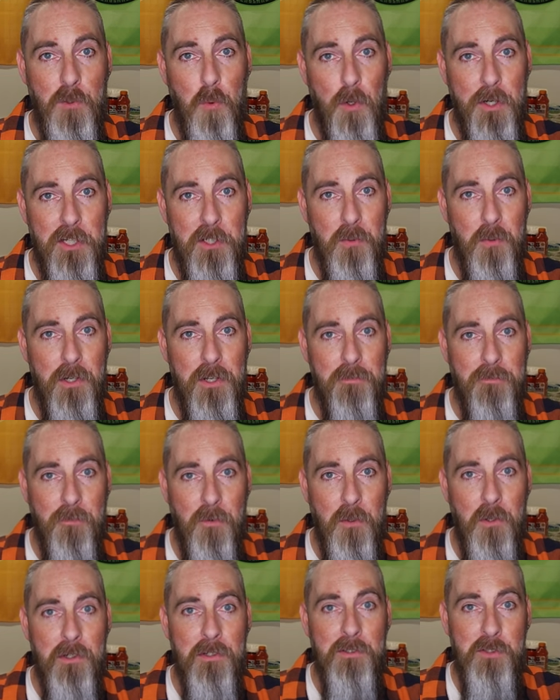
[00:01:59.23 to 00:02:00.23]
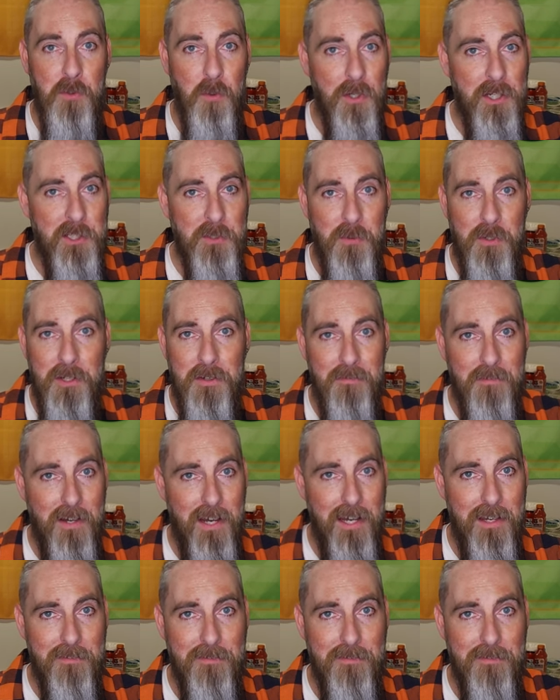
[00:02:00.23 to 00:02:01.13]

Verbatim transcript: 2024 and 2025.